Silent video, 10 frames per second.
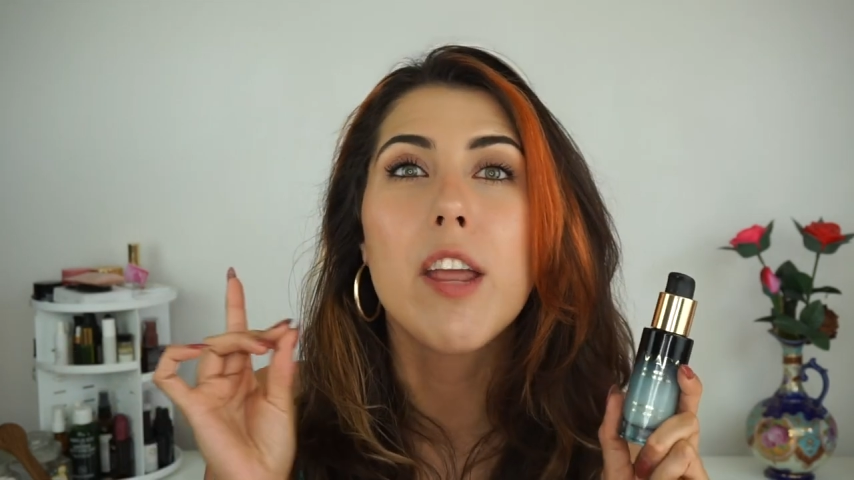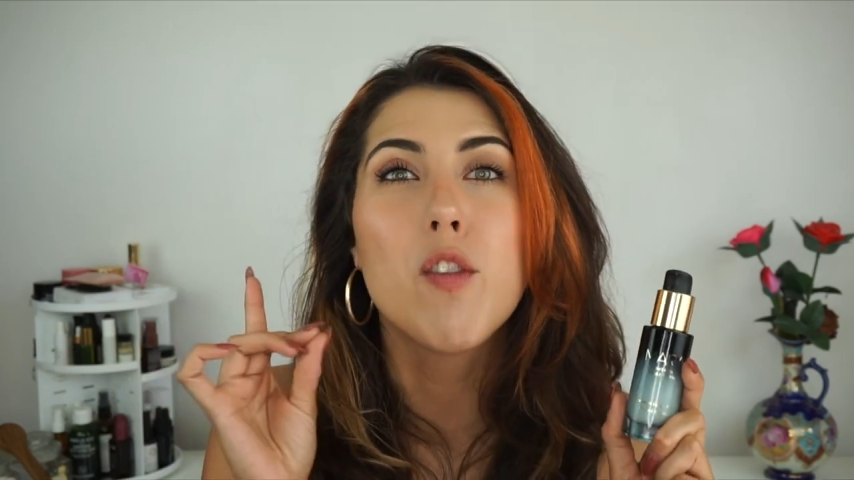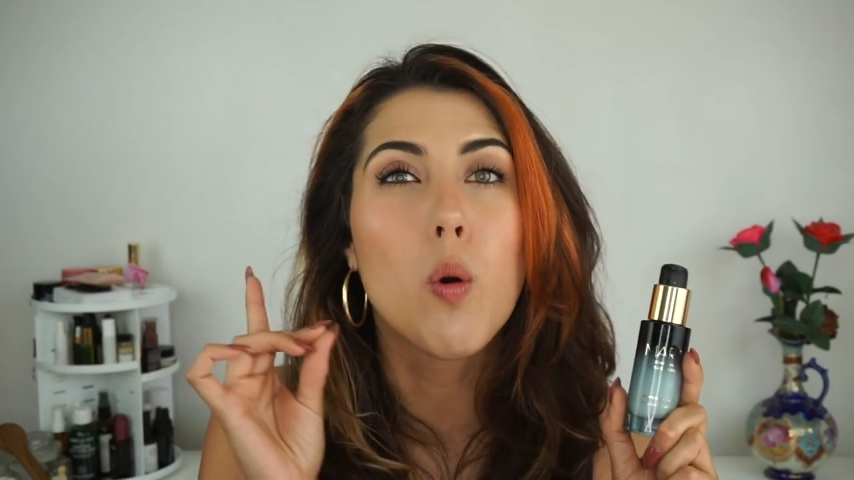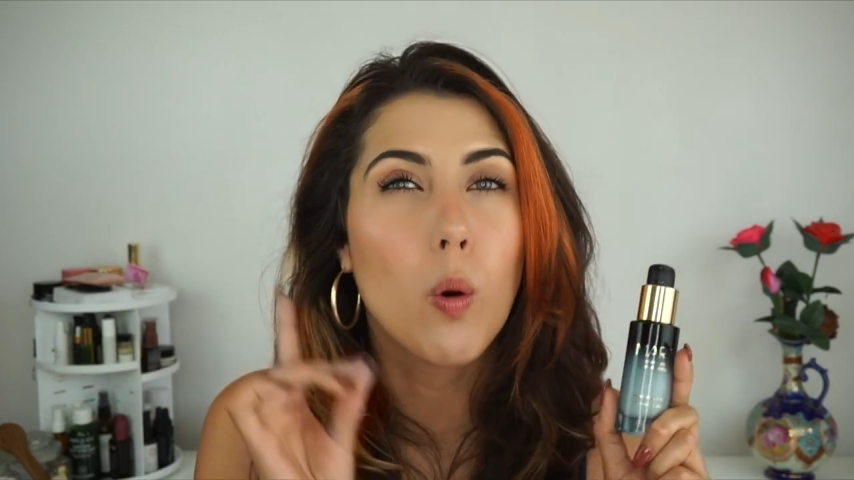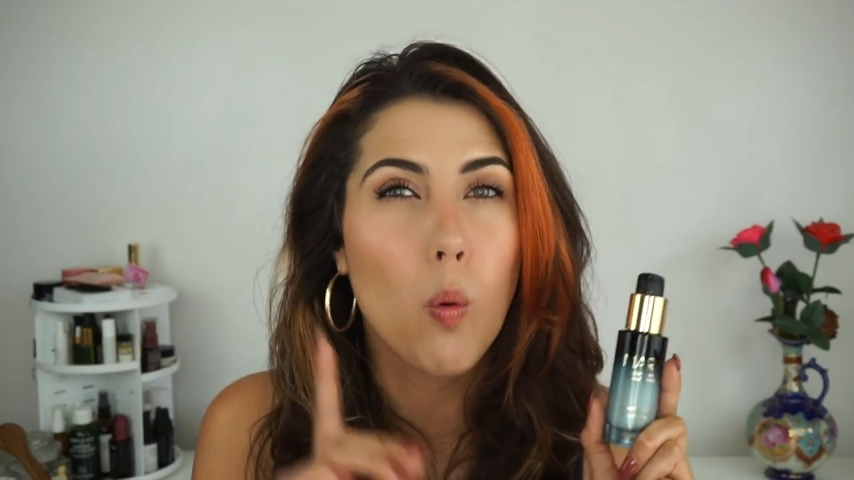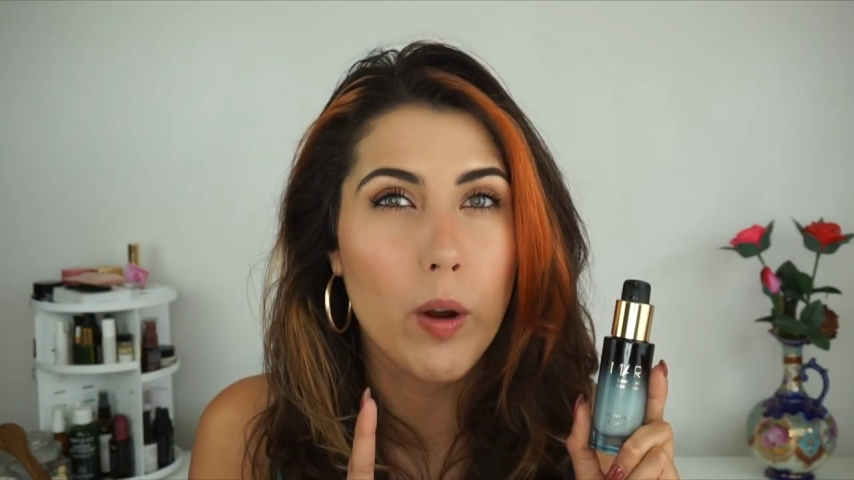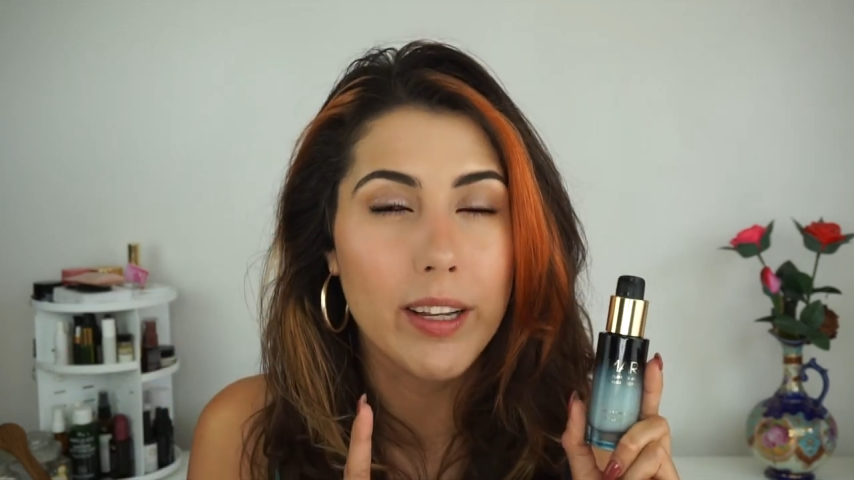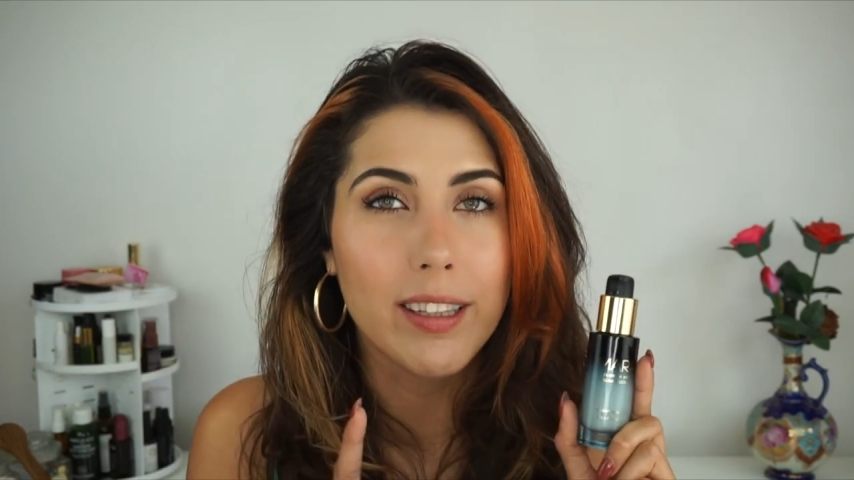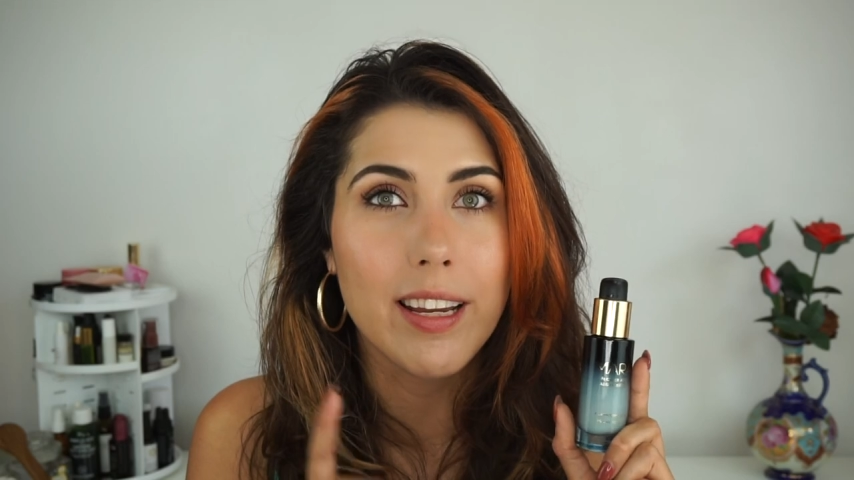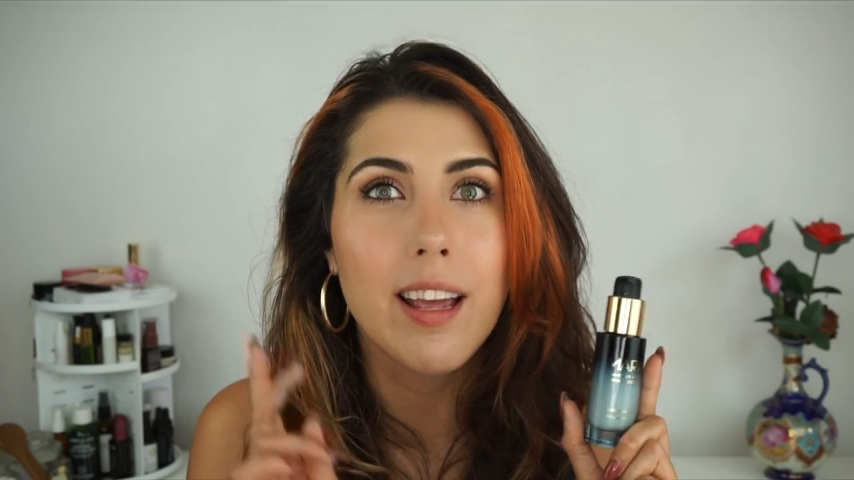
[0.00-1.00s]
if you're
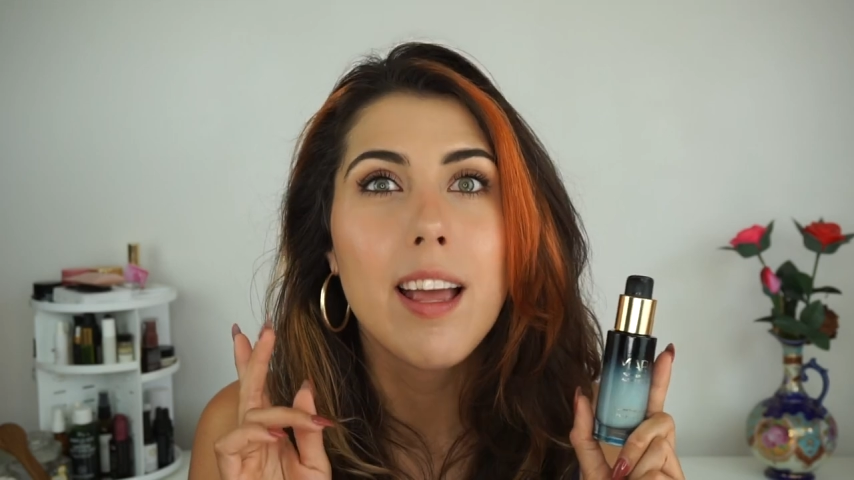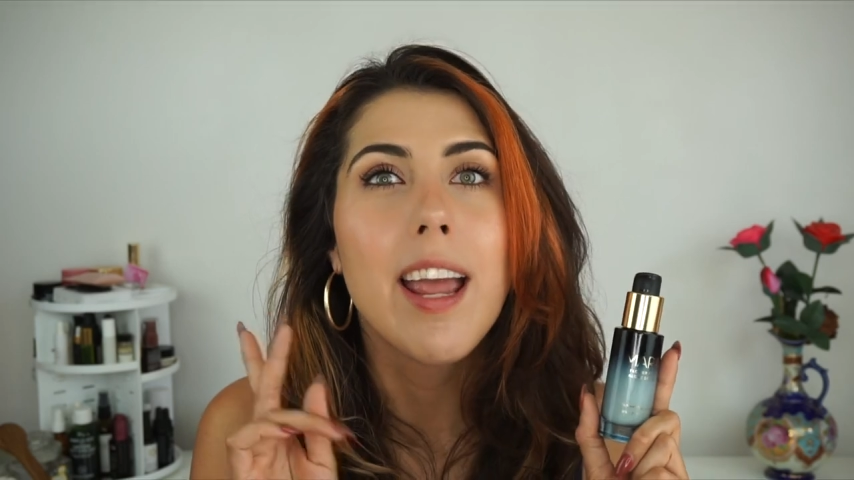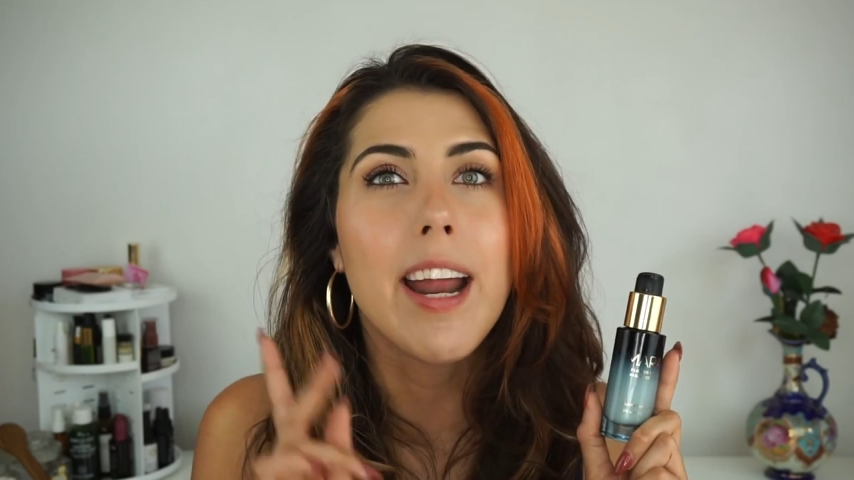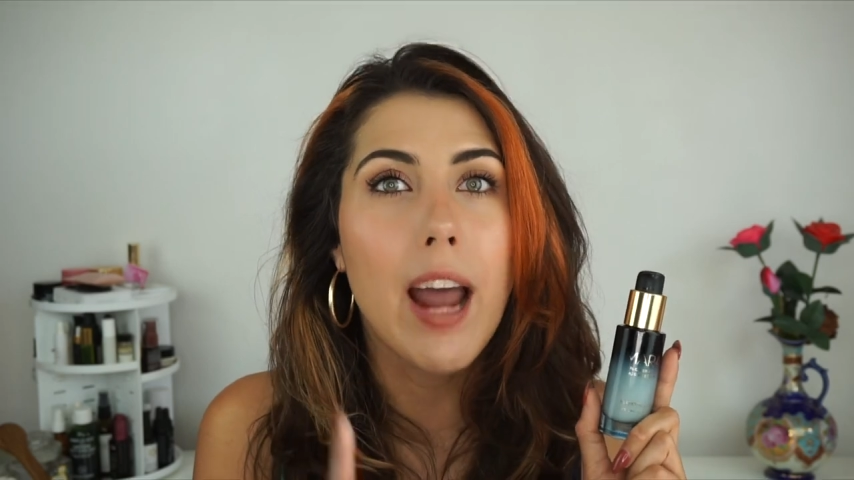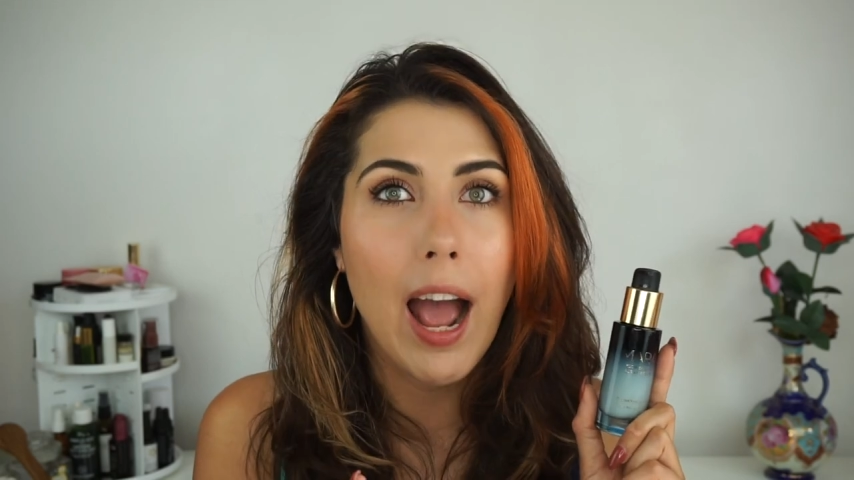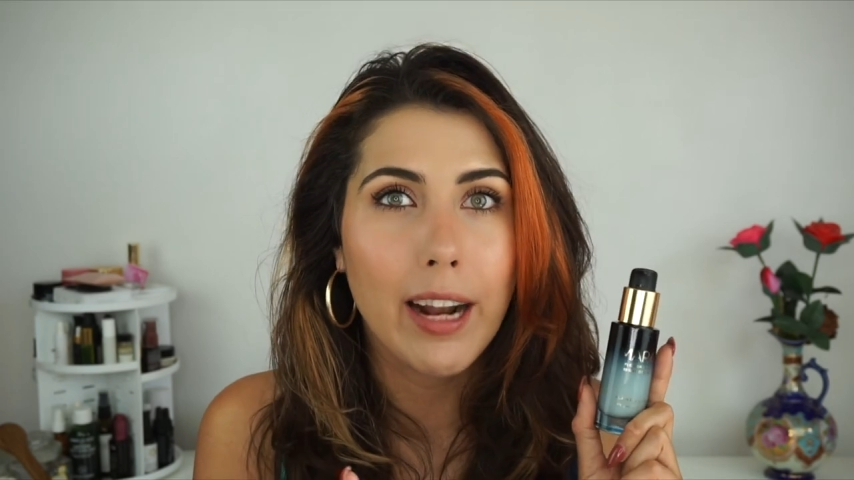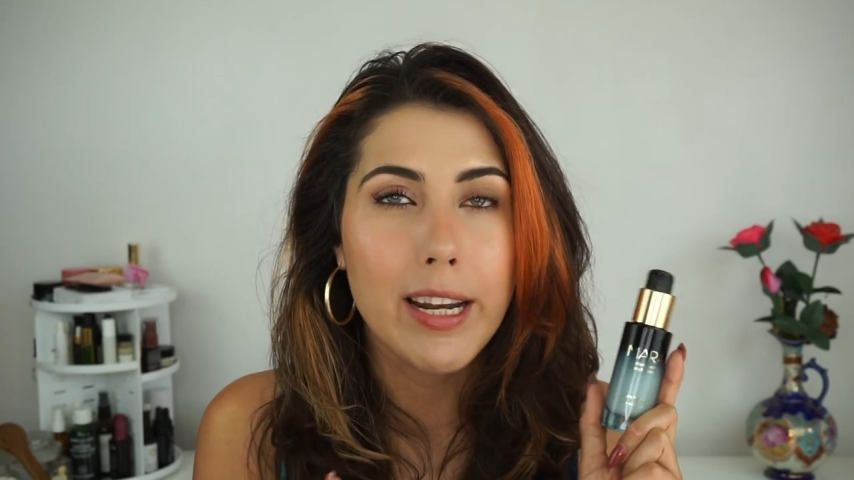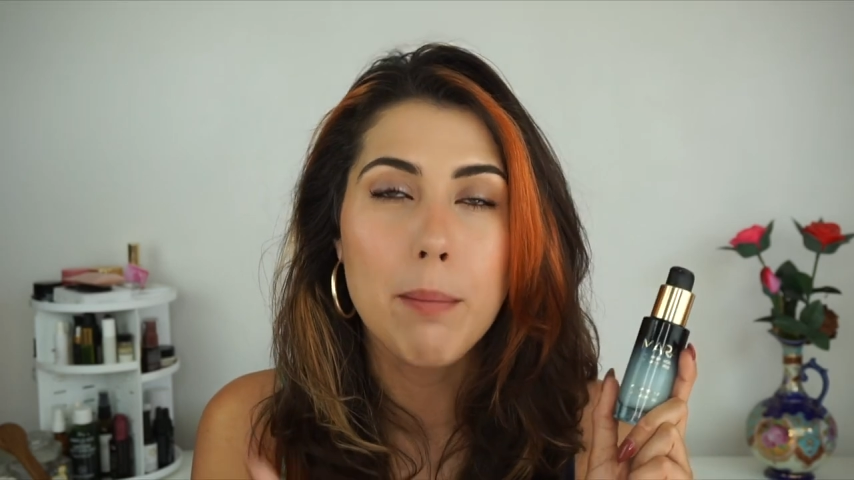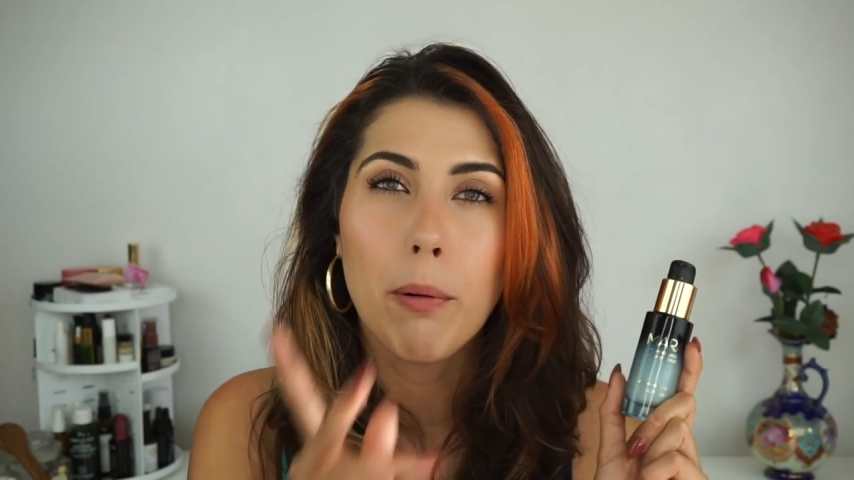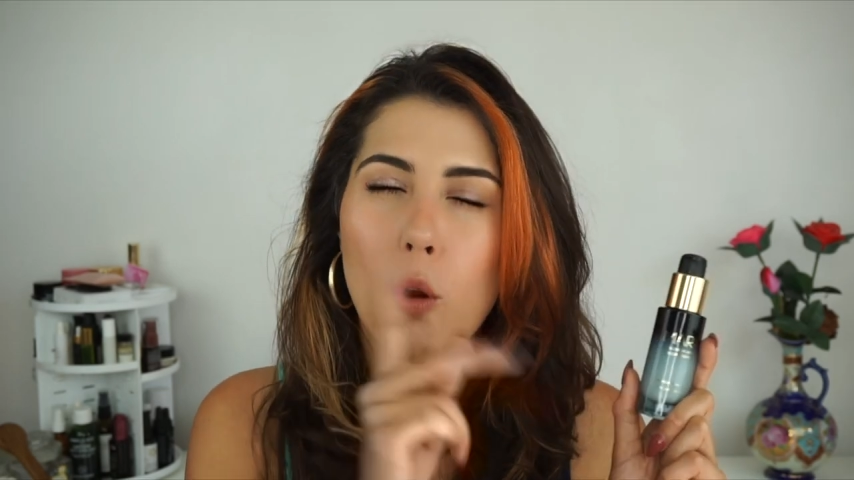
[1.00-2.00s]
oily and
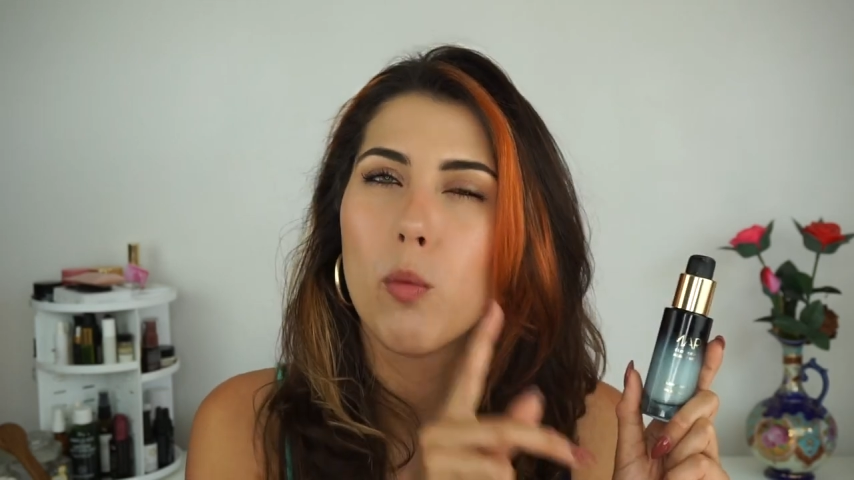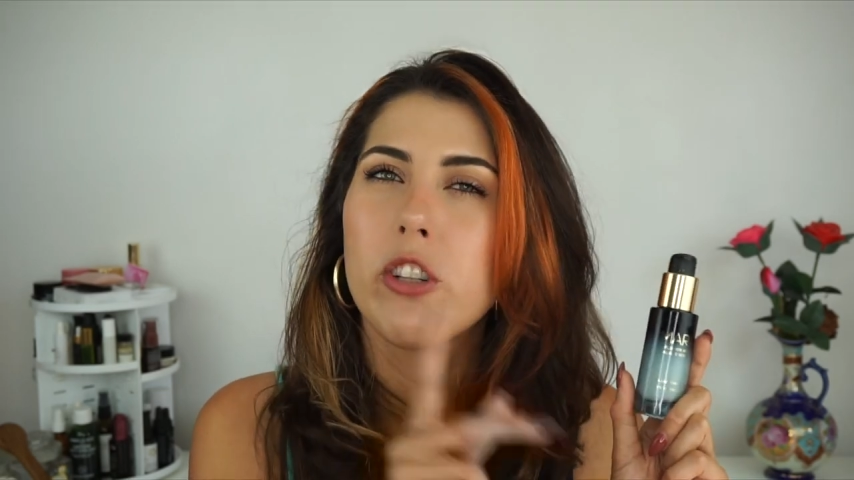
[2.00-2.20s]
acne prone,